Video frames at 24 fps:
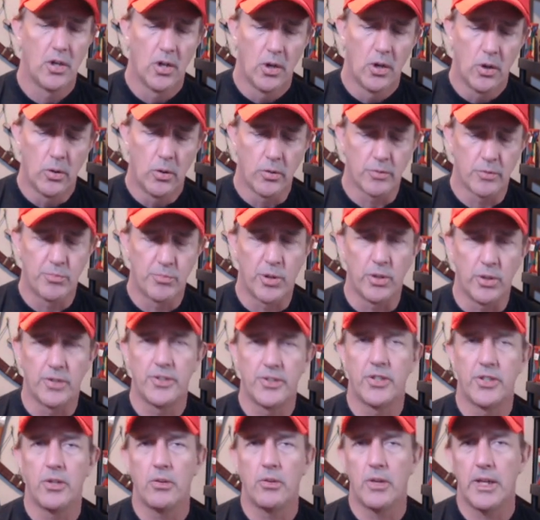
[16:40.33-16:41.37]
who were pulling
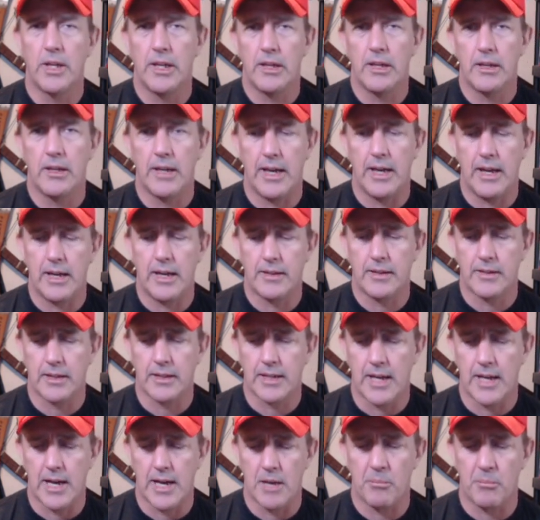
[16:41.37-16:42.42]
duty at the
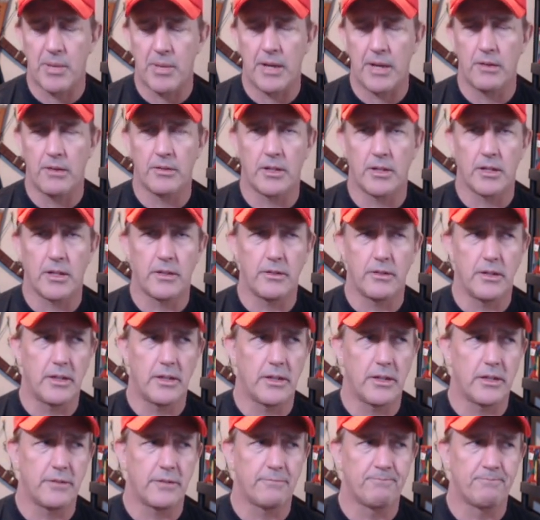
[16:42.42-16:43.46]
compound
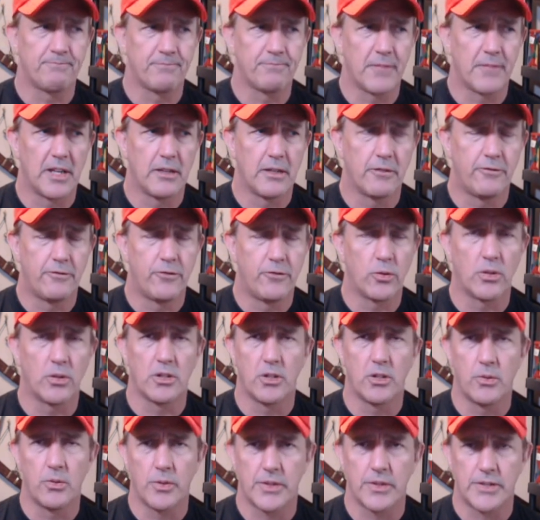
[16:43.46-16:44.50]
on Fort
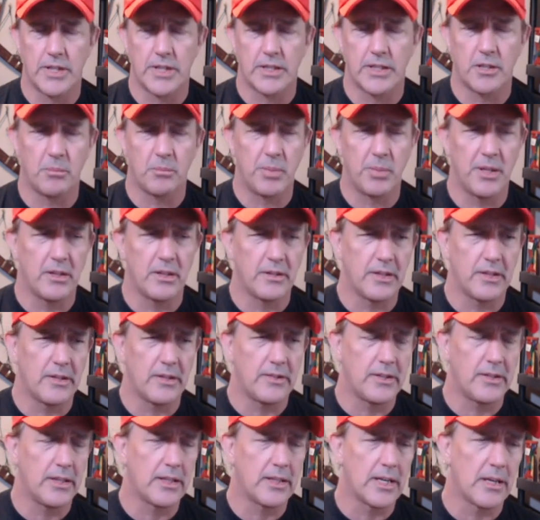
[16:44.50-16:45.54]
Lewis at the
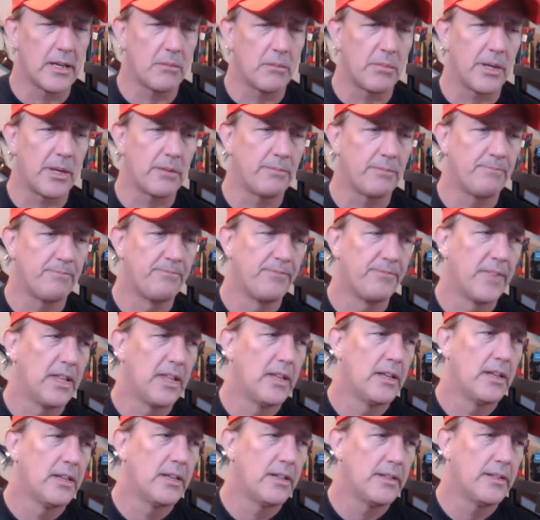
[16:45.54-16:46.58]
PLDC compound.
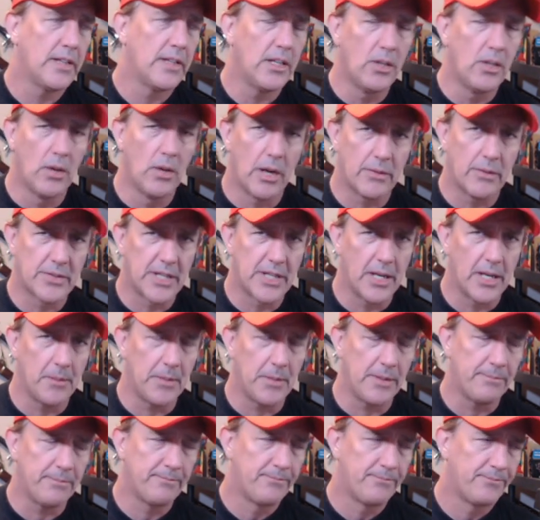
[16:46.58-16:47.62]
They knew I was
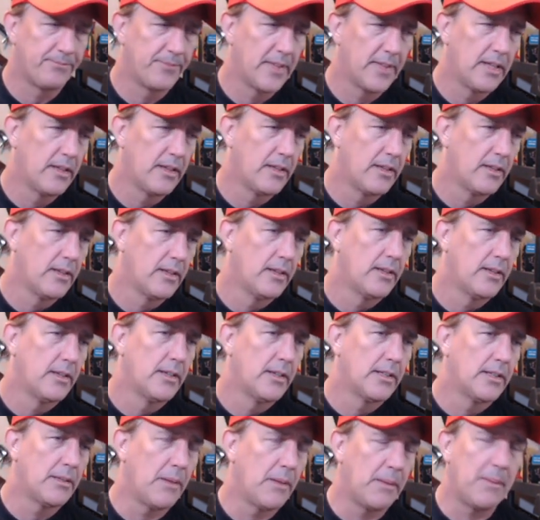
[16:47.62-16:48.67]
coming.
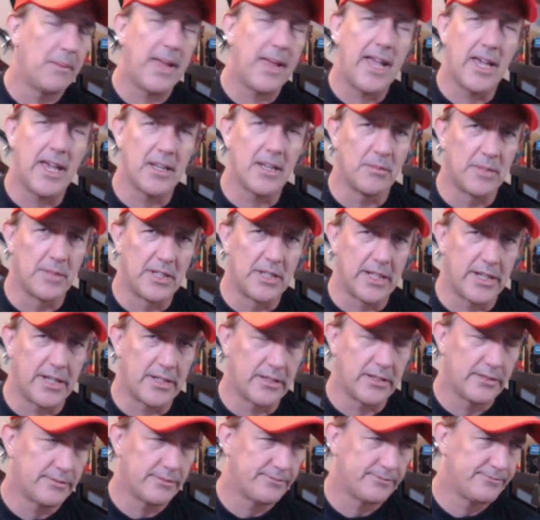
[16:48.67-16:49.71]
They made me hand him the
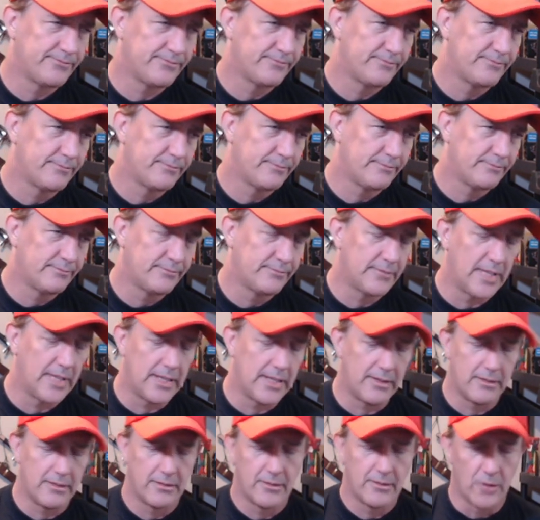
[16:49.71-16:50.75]
letter, and
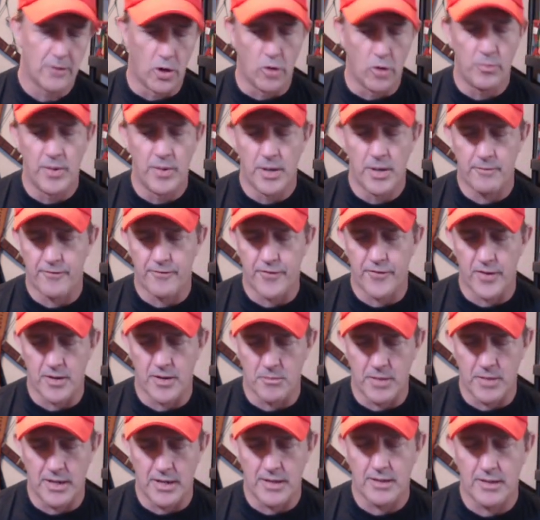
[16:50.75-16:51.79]
they open it up in front of
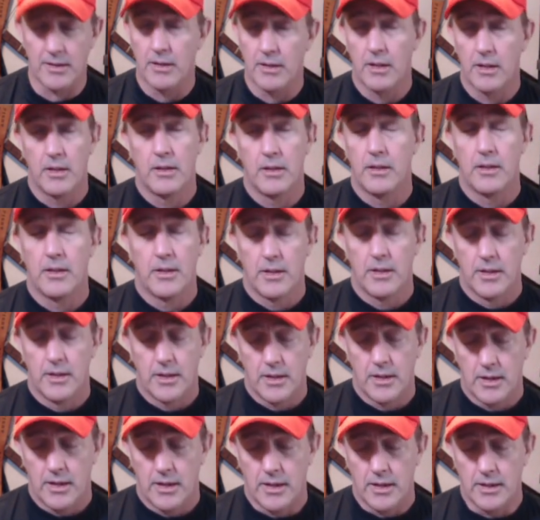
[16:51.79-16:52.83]
me, and
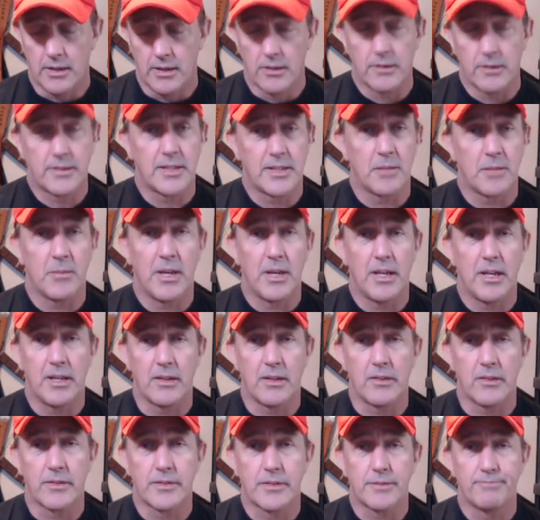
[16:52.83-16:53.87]
he looks at me and he
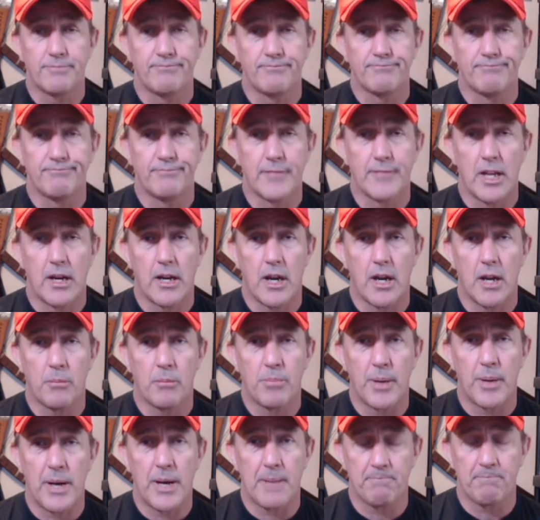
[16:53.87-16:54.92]
goes, "All right,
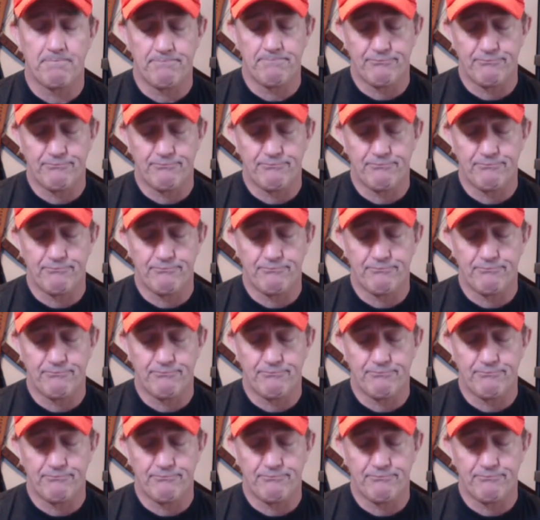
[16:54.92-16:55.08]
Pop,